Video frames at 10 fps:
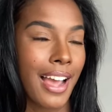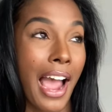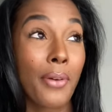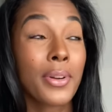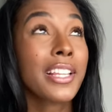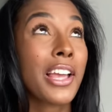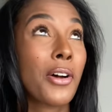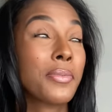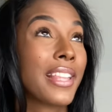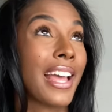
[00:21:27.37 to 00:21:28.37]
I really
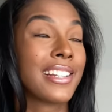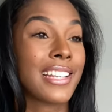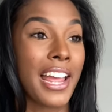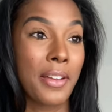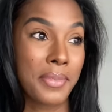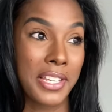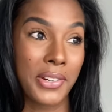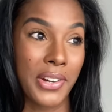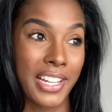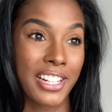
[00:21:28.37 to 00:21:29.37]
hope that James get
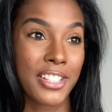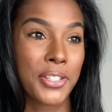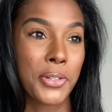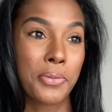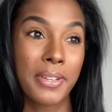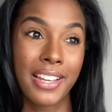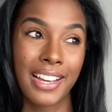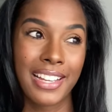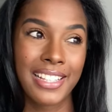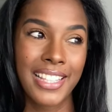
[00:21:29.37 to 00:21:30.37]
on here too
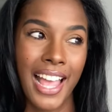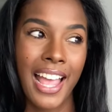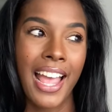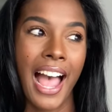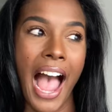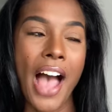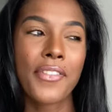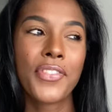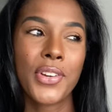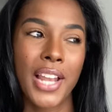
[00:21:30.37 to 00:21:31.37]
because I
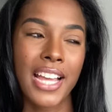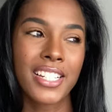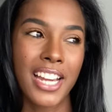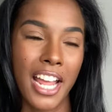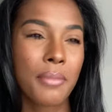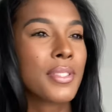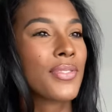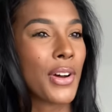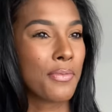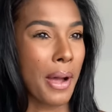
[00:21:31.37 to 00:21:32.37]
feel like James
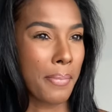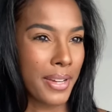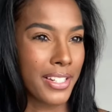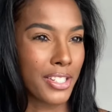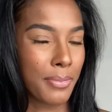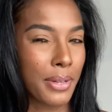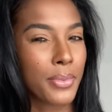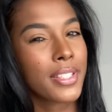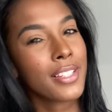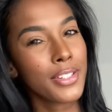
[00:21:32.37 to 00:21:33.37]
felt my punishment
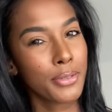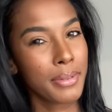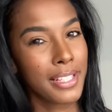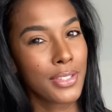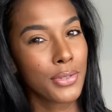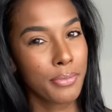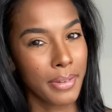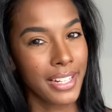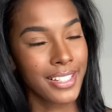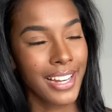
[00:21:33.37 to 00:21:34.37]
was a little bit too
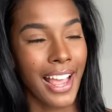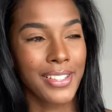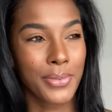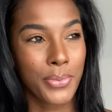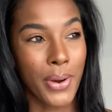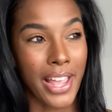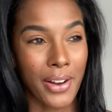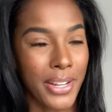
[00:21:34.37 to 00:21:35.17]
much as well.